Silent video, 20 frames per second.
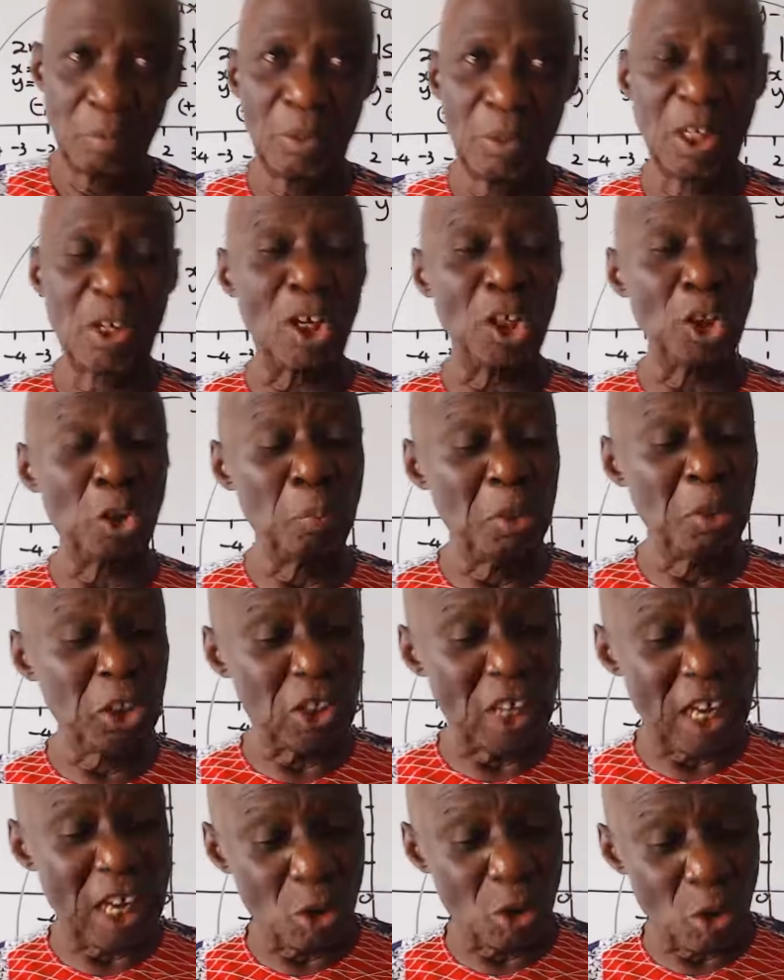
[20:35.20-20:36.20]
Because
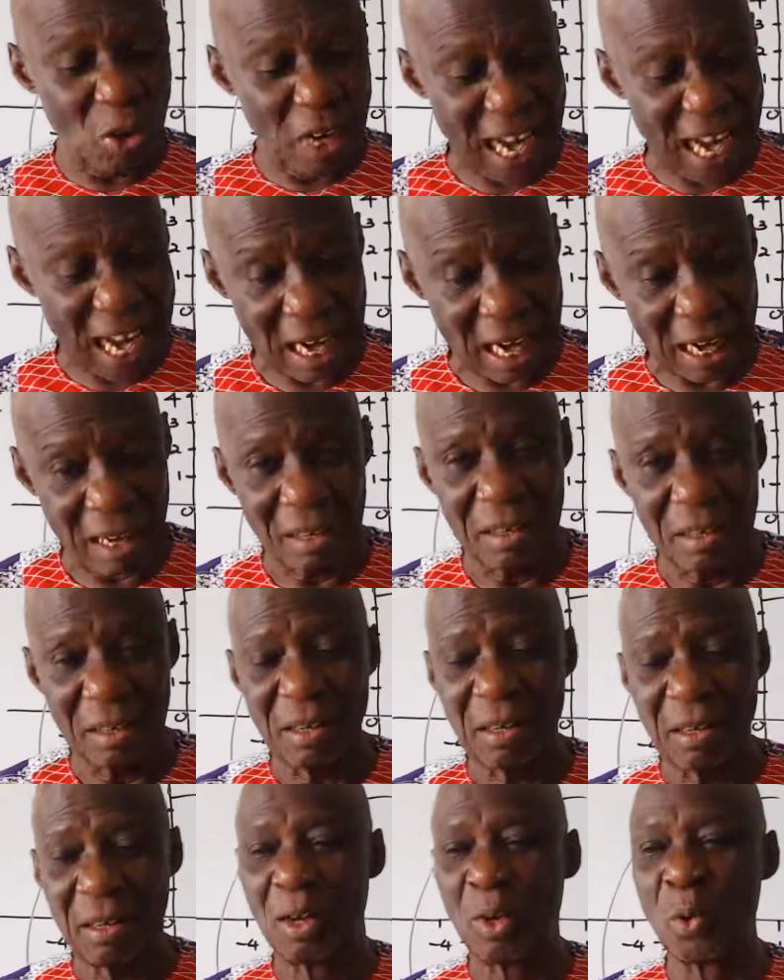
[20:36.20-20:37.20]
Mr. Ruler,
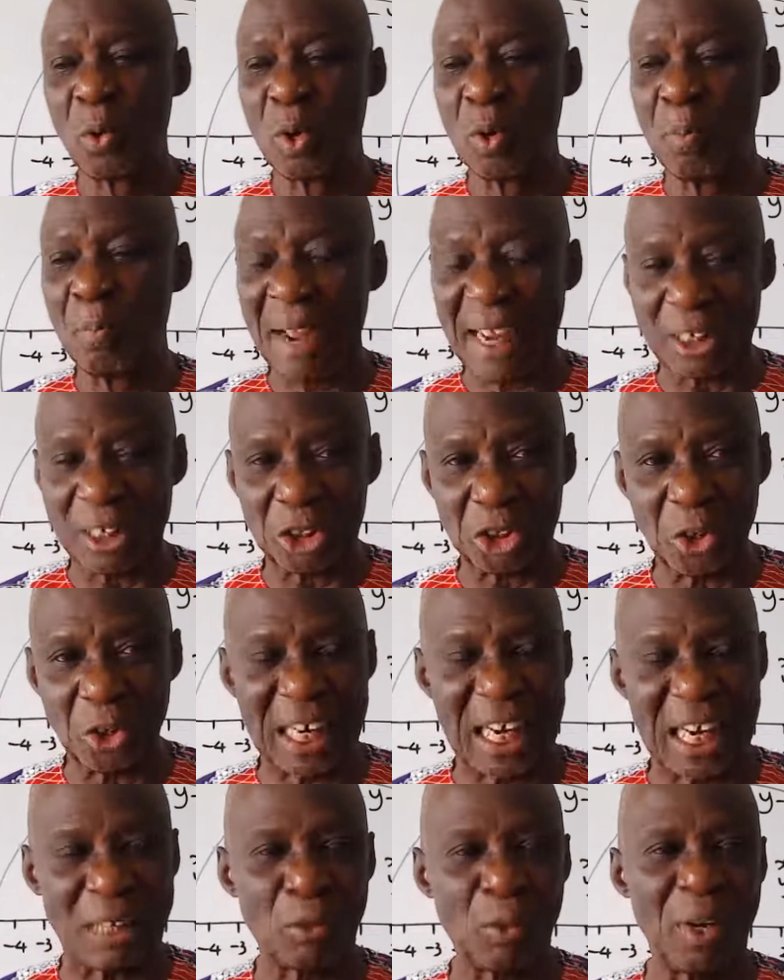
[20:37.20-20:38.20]
who will make
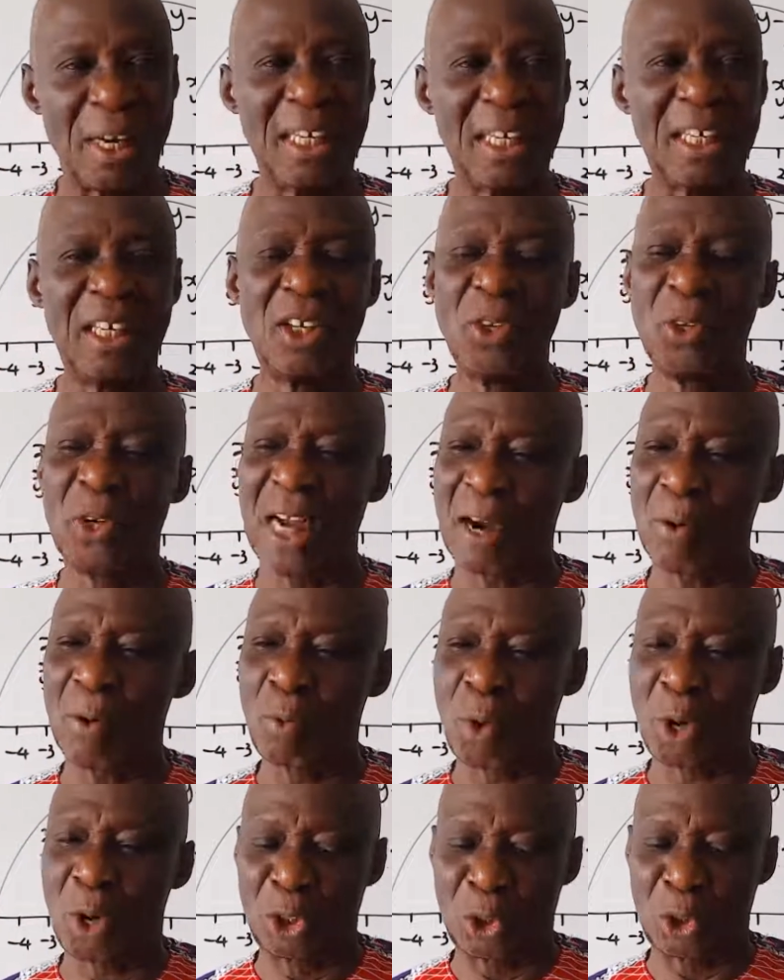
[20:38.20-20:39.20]
sure that when you
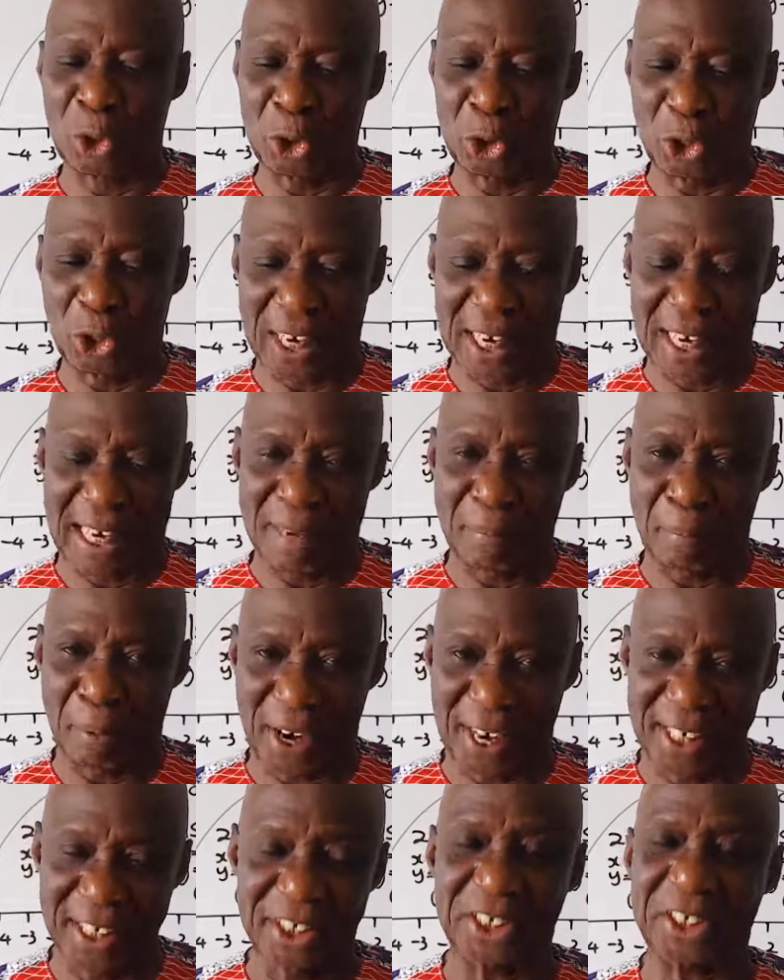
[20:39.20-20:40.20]
want to join the
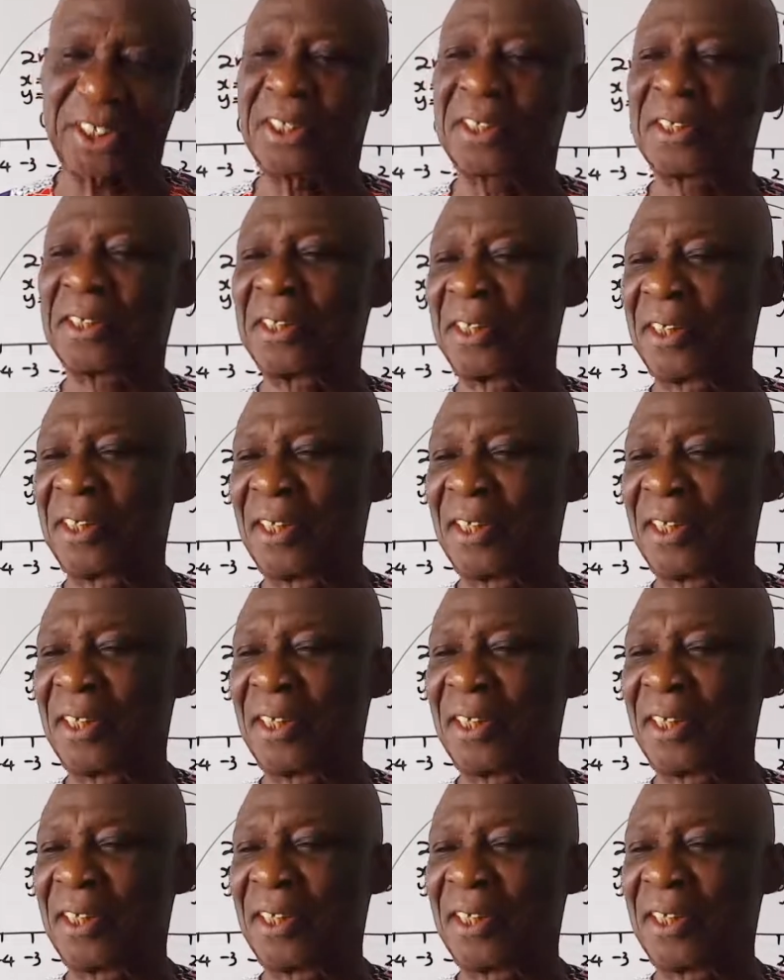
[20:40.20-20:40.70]
points,